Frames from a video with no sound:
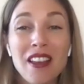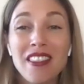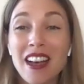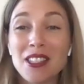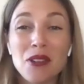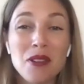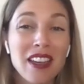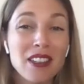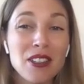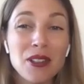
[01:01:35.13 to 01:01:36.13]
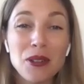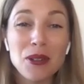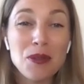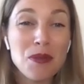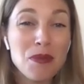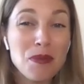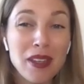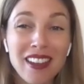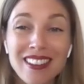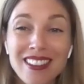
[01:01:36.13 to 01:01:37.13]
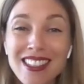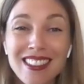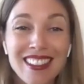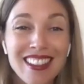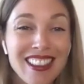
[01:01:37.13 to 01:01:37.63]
and that's okay too, because,